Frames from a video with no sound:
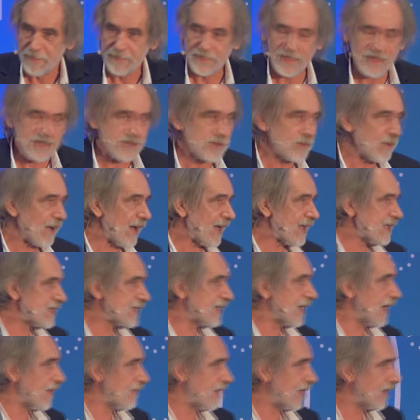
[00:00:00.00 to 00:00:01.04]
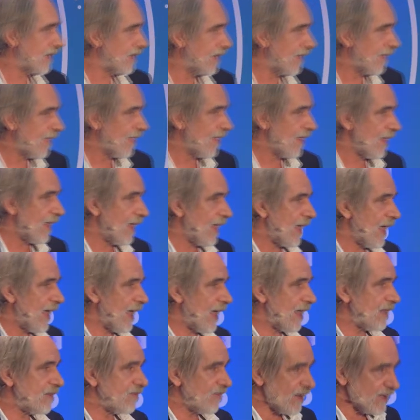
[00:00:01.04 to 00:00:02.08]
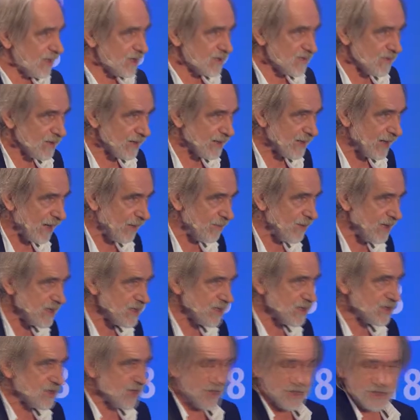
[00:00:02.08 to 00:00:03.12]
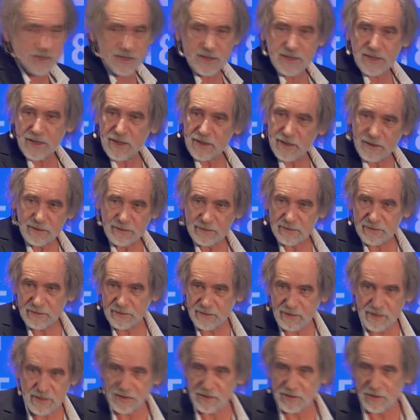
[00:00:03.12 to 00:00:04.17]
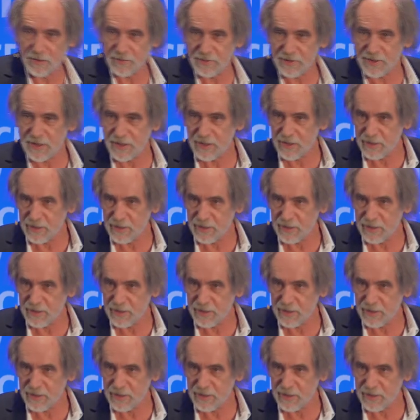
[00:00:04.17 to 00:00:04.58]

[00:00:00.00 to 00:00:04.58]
That's why it's coming. And when it will come? Is it yesterday? Is it already